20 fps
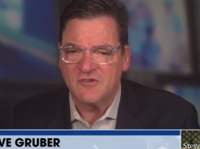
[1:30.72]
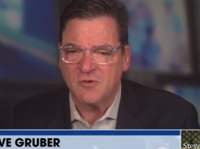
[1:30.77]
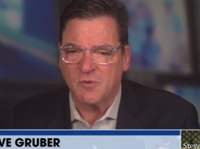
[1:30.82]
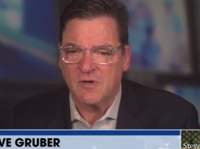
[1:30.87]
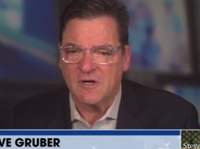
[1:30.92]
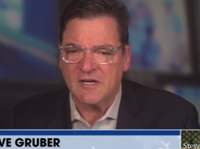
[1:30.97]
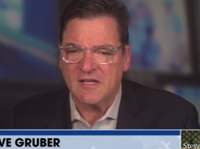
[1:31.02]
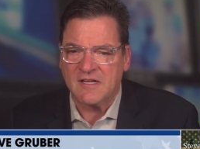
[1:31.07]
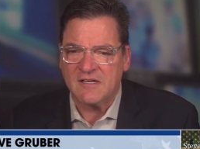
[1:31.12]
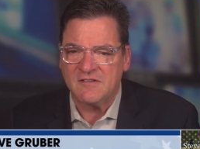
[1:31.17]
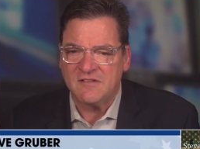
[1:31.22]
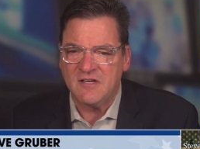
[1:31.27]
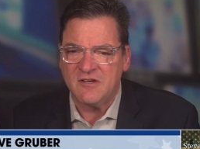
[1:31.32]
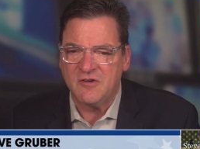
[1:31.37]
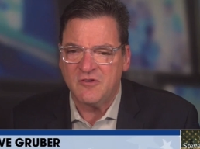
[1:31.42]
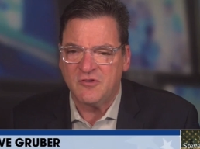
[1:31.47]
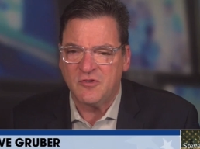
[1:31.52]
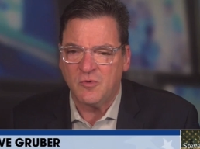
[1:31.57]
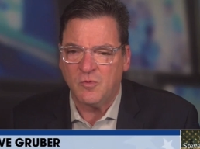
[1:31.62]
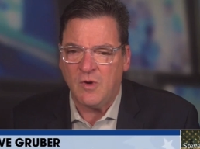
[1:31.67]
And so we're going to
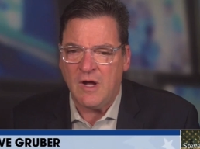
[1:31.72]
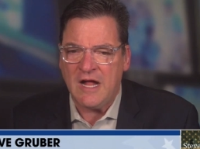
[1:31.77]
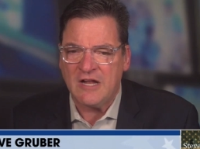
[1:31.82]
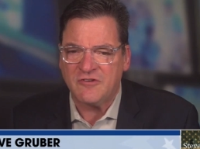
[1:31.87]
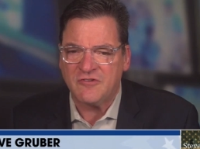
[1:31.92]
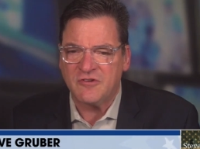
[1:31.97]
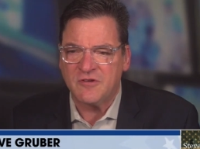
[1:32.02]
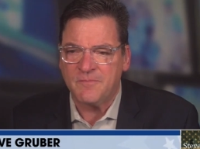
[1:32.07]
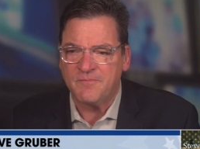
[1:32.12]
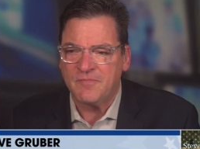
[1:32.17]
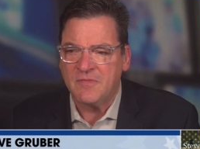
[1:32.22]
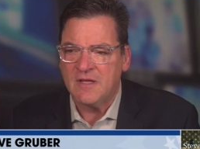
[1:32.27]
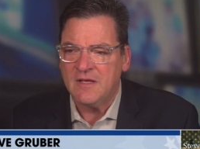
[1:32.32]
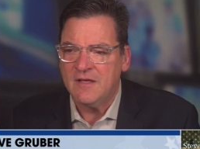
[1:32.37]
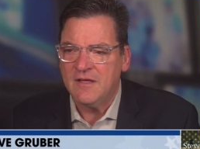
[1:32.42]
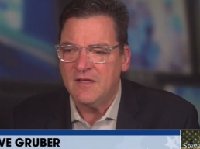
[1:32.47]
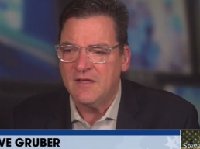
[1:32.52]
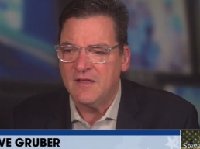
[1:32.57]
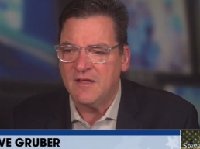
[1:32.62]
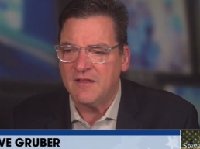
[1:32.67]
continue to watch
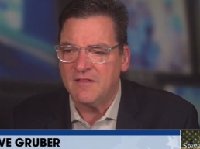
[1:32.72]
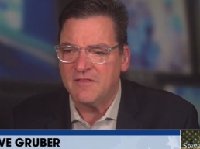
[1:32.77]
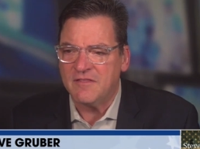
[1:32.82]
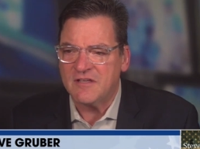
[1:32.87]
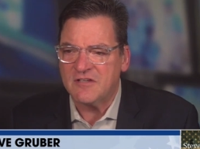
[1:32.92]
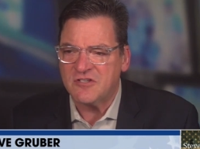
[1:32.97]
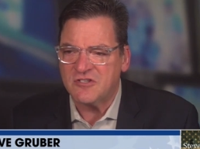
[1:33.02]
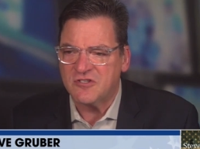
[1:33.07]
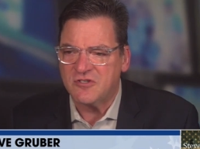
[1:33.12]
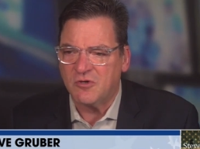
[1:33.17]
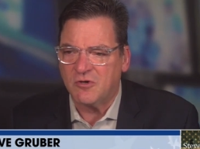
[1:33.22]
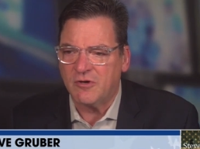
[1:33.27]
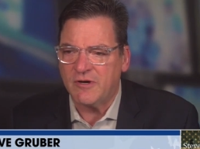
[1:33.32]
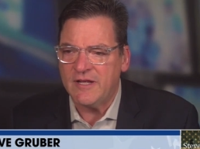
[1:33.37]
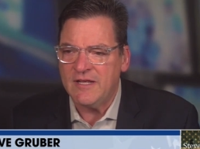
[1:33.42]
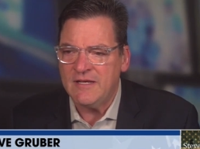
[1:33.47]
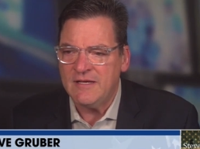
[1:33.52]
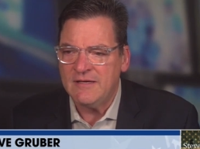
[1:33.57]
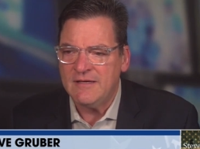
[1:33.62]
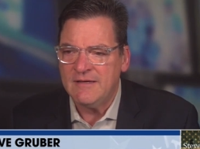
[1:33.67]
this
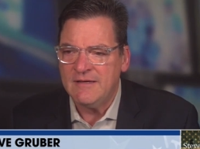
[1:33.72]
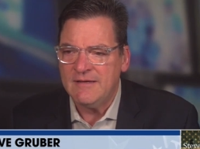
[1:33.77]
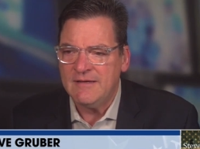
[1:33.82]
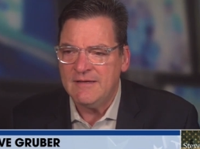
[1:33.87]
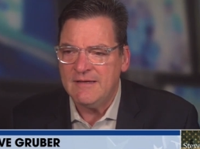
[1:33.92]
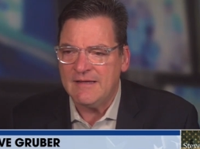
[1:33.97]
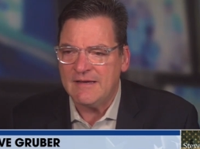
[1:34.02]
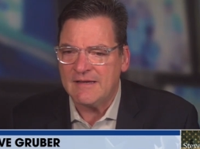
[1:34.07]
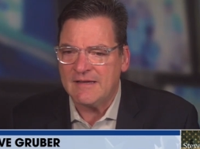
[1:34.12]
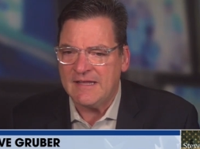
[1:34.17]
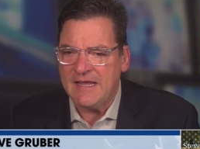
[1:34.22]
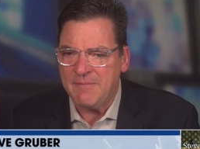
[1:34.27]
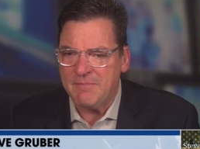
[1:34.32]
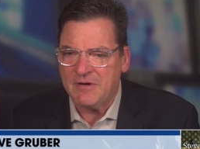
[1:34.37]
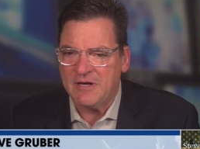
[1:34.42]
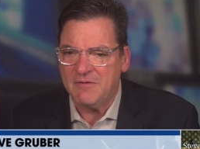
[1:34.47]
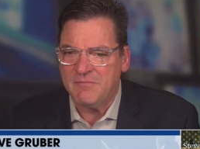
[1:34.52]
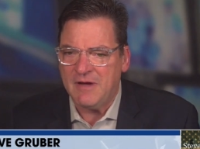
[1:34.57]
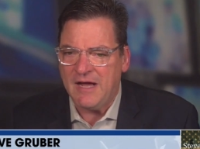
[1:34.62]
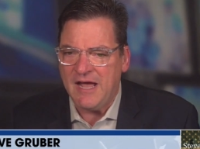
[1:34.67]
story and
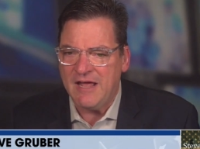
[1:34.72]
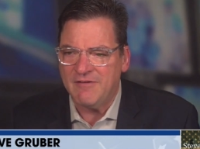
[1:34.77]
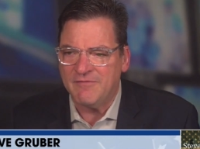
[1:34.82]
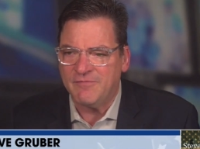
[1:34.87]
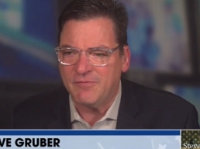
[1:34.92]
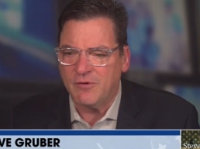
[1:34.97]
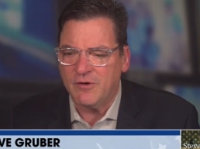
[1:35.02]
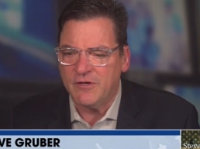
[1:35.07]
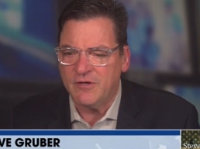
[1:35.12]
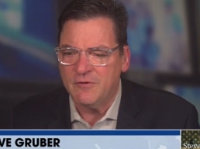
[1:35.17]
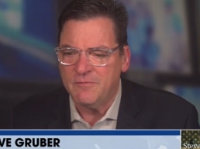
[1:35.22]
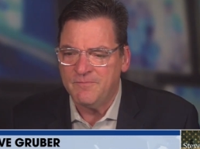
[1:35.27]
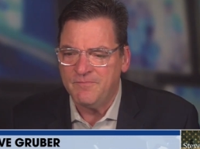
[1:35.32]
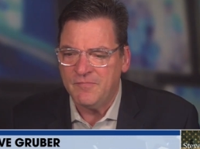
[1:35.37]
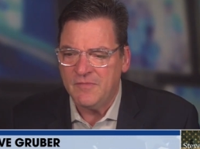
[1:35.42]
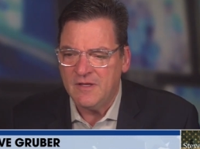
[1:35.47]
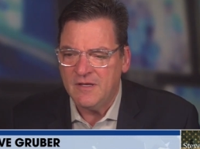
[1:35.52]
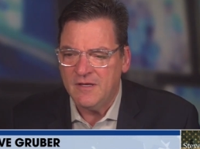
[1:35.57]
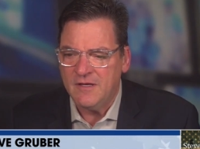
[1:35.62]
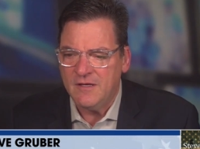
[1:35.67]
keep it in mind for
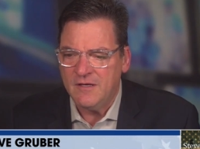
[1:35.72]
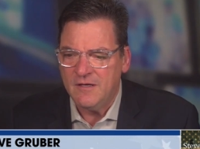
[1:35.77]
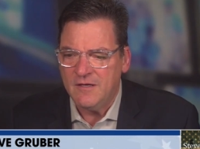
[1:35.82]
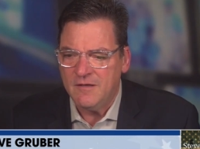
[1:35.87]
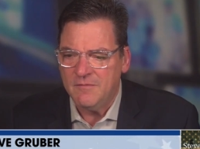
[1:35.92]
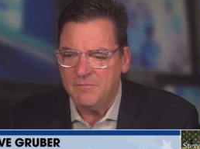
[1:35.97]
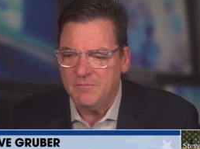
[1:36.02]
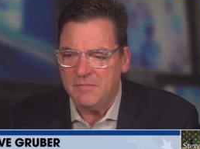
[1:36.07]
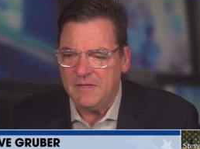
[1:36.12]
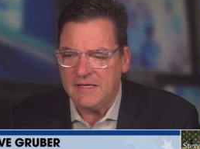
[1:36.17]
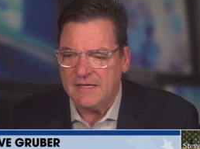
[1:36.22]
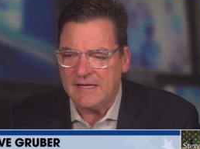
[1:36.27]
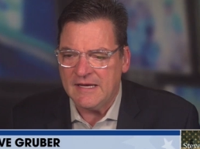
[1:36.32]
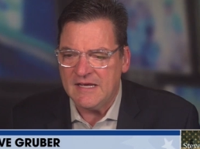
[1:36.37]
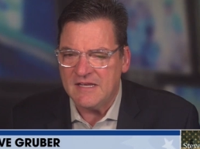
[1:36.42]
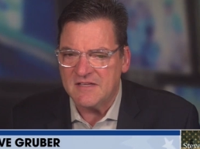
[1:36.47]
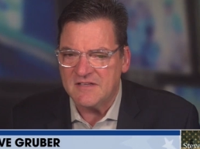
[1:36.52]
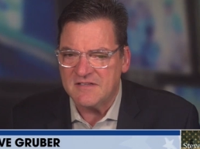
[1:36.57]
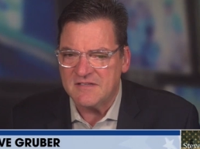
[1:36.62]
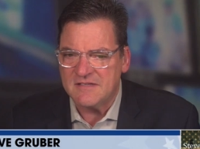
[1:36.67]
you,
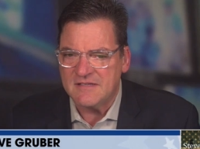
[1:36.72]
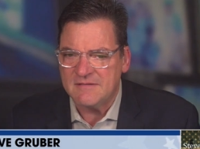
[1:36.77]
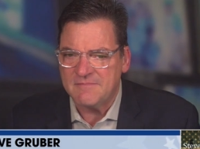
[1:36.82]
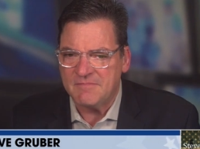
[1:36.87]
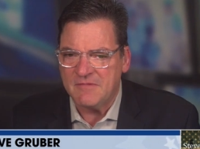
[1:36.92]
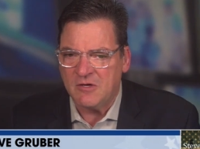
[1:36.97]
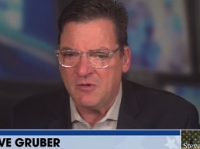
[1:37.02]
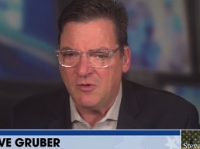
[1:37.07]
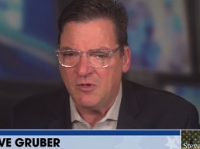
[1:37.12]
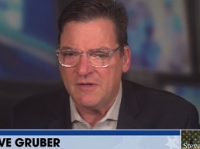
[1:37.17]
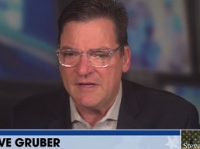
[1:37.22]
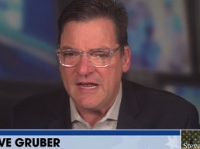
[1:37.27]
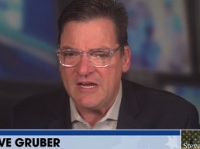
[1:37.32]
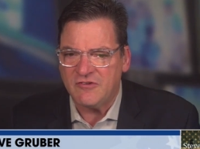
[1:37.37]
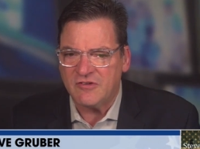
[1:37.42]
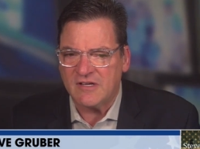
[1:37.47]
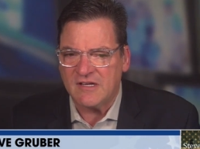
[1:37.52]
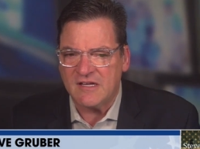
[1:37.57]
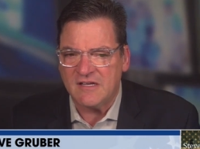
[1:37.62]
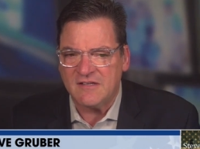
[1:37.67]
because the
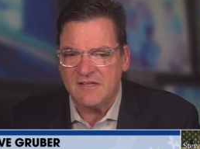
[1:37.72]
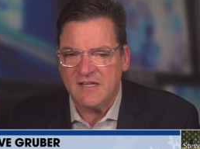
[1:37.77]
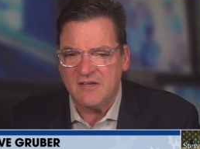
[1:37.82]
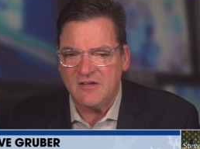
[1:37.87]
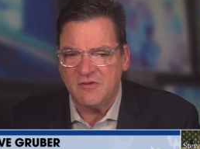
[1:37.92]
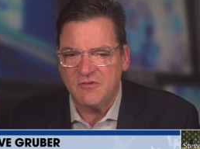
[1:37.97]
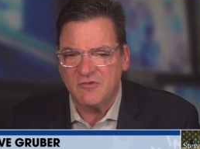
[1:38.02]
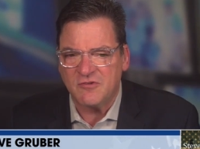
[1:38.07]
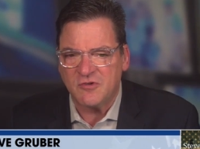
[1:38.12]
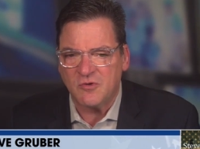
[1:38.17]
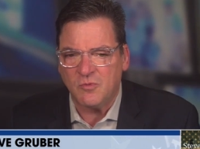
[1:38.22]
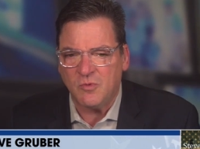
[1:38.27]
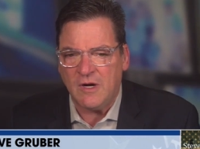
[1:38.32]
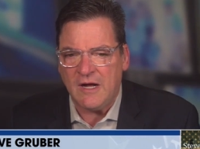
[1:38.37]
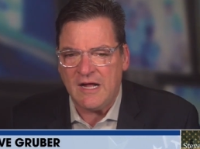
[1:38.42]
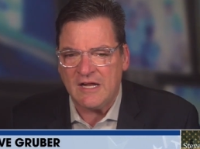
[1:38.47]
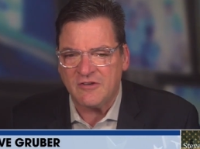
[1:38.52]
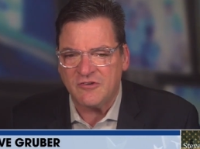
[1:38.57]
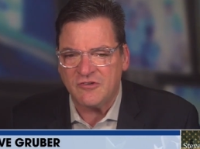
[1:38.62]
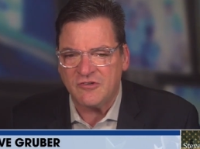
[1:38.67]
whole nation continues to
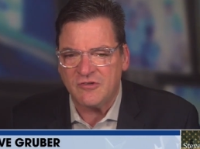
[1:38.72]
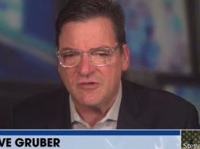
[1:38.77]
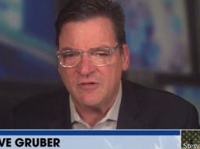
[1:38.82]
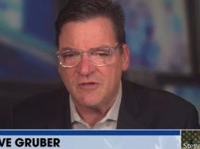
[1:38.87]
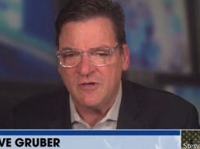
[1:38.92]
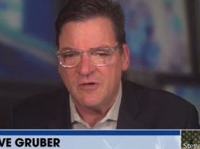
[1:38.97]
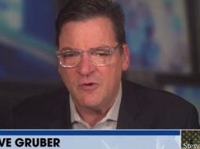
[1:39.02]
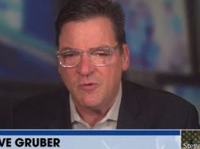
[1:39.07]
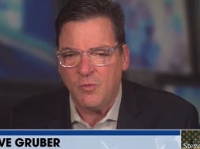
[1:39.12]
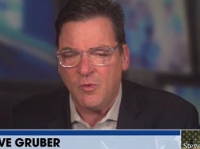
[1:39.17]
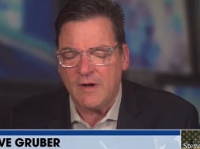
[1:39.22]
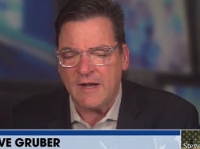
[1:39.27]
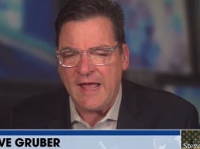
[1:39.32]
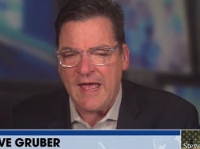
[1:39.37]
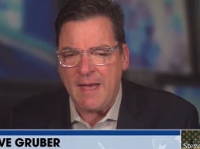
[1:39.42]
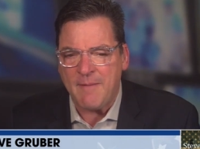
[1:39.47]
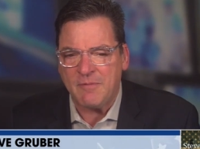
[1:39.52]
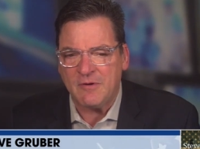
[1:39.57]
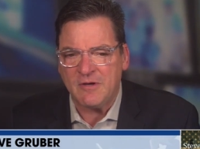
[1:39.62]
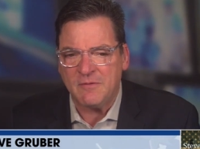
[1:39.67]
watch
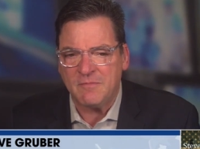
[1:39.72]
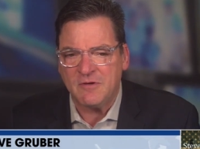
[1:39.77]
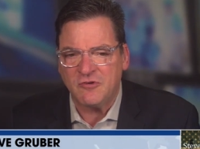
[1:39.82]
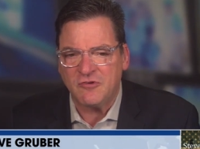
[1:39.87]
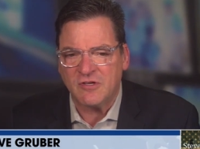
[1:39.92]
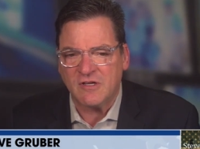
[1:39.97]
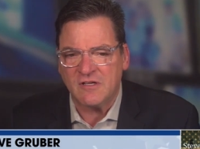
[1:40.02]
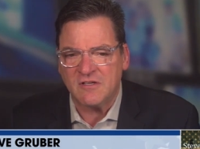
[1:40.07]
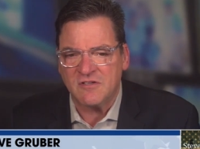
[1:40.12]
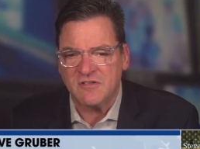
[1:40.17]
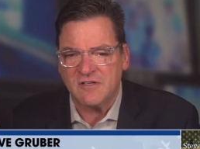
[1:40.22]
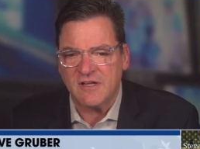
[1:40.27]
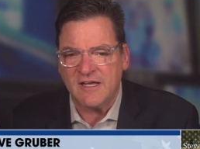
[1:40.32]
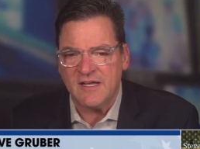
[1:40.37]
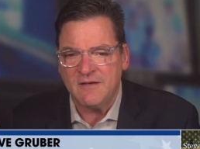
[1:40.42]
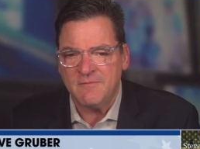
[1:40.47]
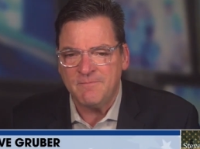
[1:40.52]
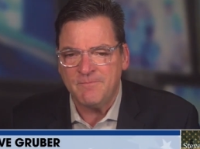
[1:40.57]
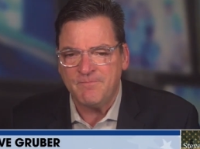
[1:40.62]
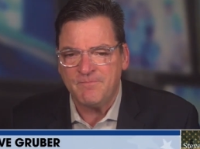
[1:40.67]
what happened at Michigan
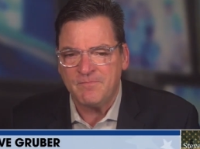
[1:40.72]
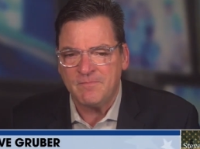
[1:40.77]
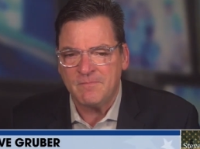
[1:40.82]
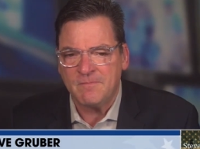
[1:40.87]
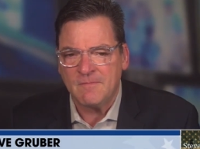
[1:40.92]
State.